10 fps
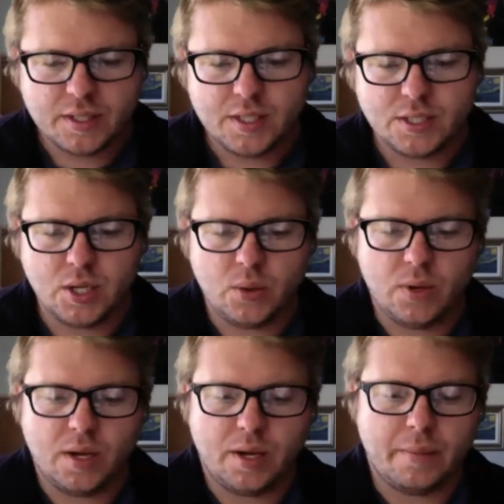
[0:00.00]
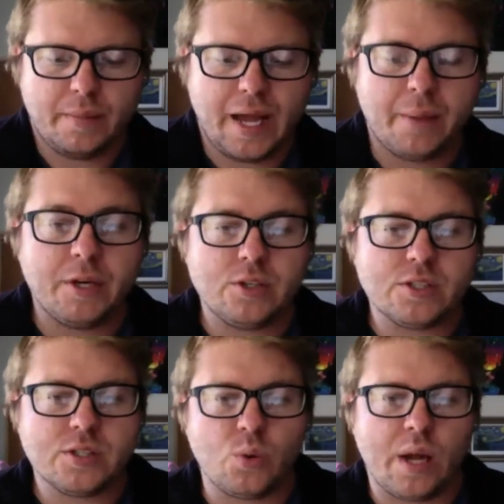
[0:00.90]
So I'm going to use
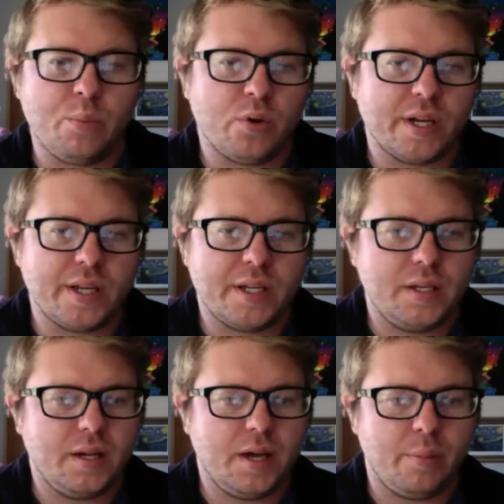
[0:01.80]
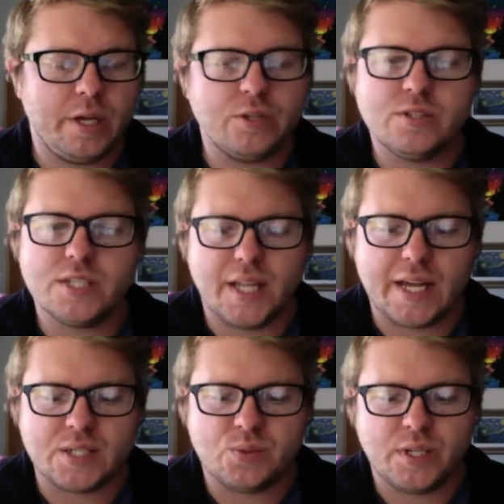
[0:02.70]
the whiteboard again. I used it
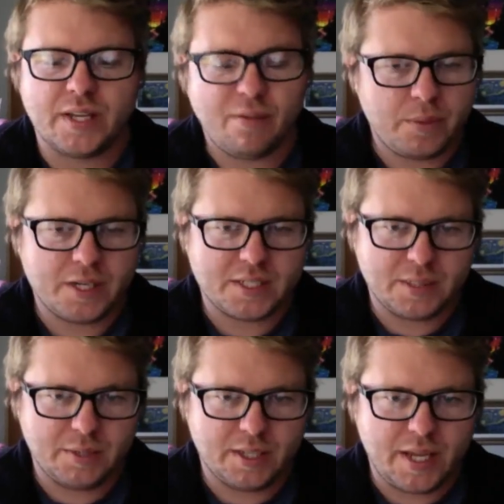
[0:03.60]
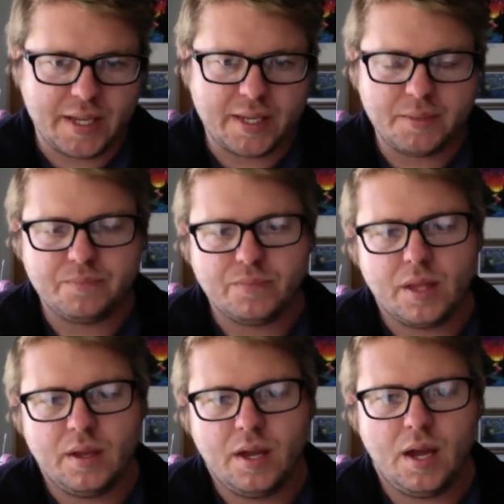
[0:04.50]
last week. Everybody seemed to like it.
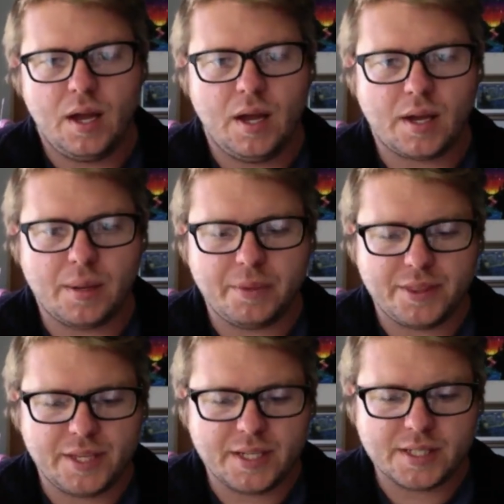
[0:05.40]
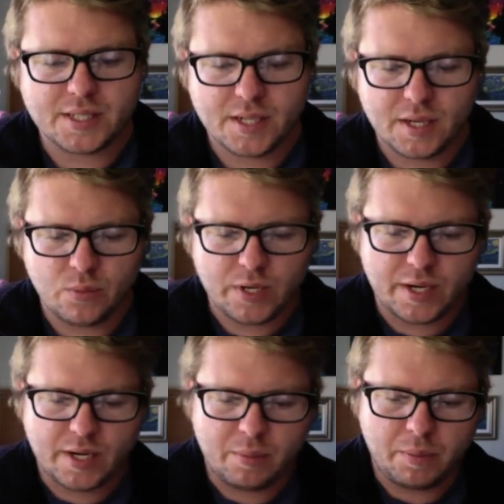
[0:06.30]
A couple of things. We got
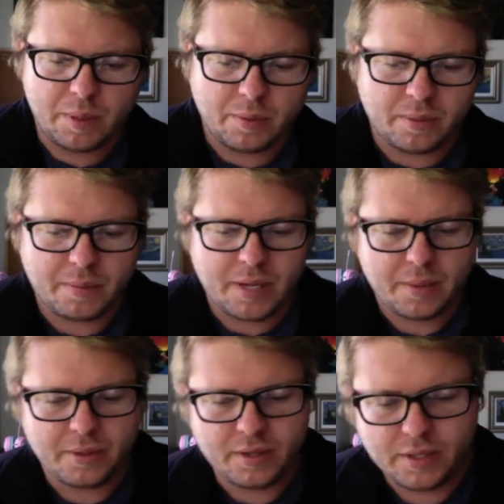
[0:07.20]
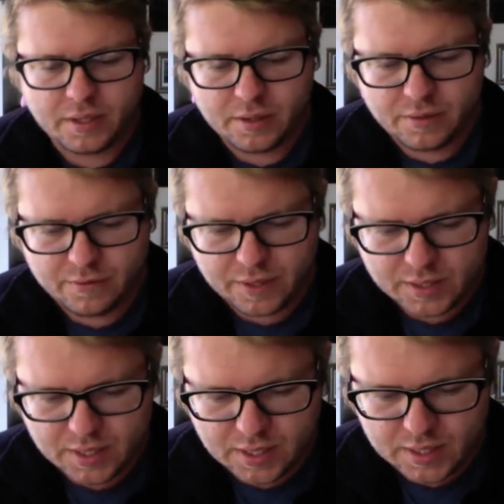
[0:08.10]
a couple people popping on here. Like
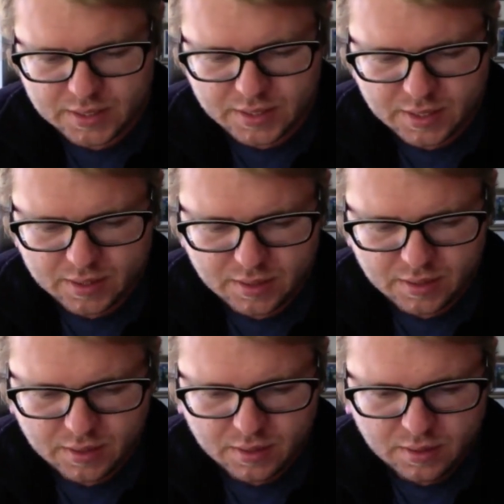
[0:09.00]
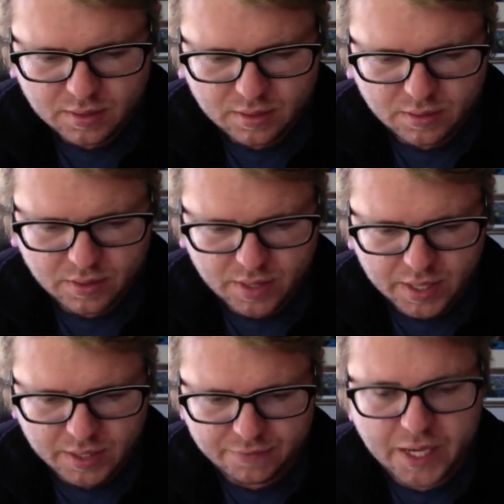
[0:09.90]
fantastic. All
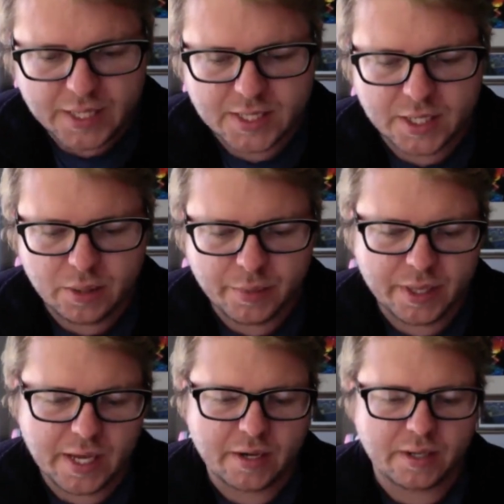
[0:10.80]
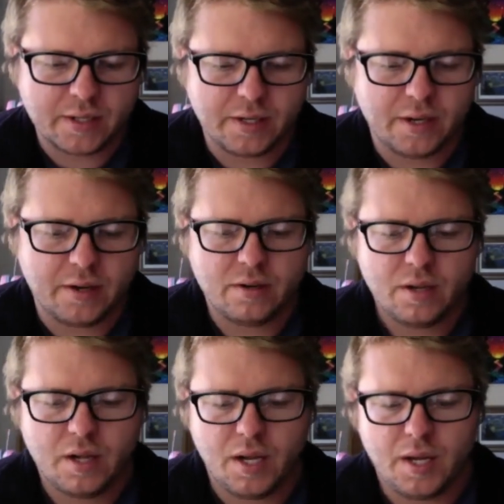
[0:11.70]
right. If you guys can hear me loud and clear,
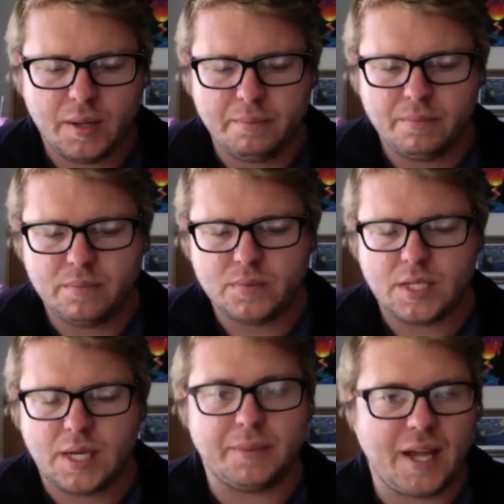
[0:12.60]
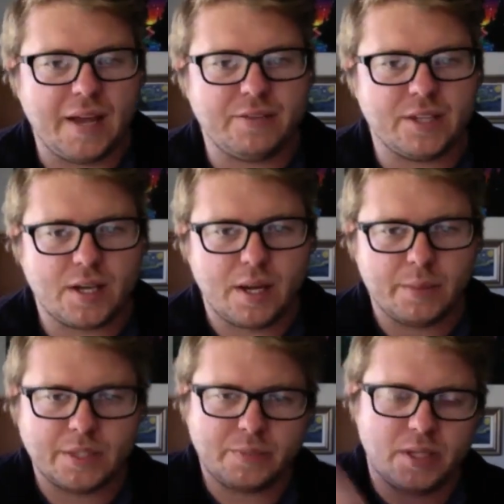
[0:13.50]
type live in the
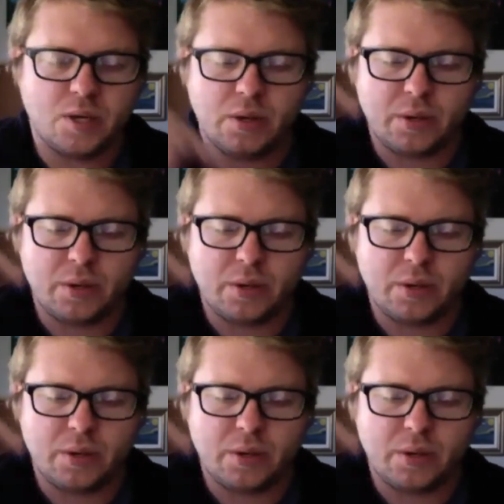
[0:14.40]
comments below.